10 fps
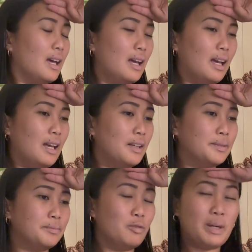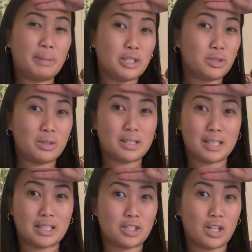what my students
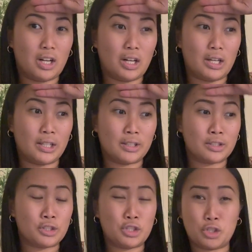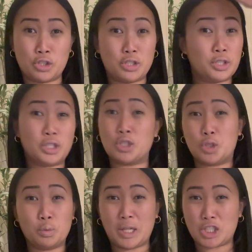like to call
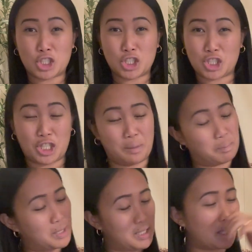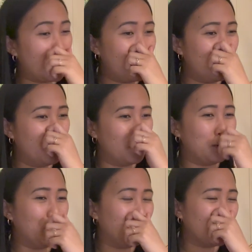situationships,
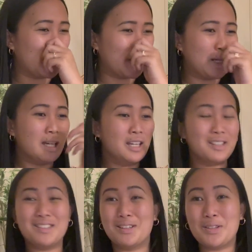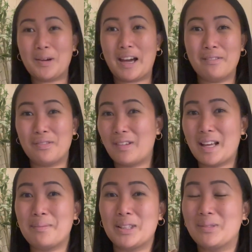or, you know, you have a
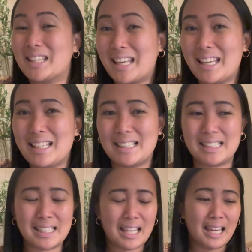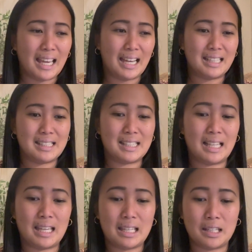family with kids. And it's
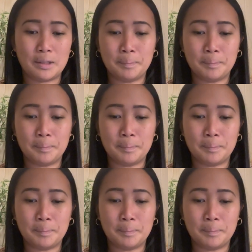like,